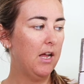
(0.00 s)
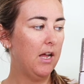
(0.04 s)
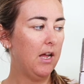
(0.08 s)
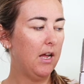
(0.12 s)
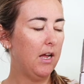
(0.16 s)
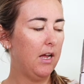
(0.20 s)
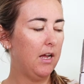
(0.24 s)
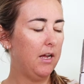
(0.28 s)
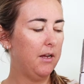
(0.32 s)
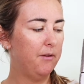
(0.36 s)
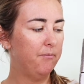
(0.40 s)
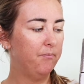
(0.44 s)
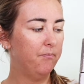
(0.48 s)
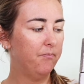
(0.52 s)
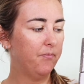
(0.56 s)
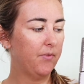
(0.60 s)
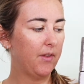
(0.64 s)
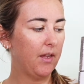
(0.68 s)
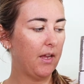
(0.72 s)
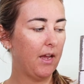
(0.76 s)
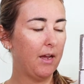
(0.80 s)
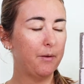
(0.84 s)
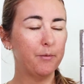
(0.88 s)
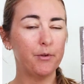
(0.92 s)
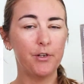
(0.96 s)
I'm
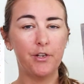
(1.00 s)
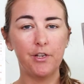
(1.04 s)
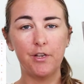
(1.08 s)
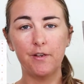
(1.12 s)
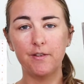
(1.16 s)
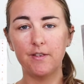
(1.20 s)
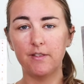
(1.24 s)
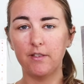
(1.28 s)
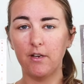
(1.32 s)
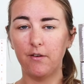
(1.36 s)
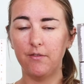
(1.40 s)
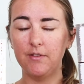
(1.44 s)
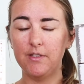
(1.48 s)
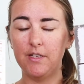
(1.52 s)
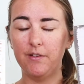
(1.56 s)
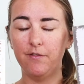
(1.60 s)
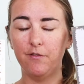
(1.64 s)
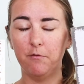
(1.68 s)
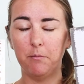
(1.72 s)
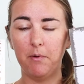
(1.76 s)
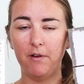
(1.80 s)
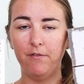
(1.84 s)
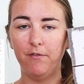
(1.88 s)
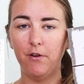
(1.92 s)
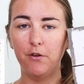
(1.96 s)
going to use this obviously
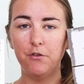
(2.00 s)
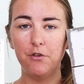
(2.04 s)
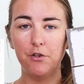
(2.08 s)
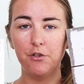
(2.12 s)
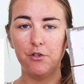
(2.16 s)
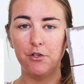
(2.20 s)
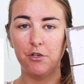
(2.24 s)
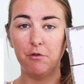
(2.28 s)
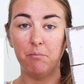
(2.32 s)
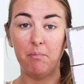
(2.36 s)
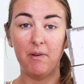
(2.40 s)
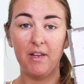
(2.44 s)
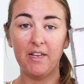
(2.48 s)
for my photo shoot,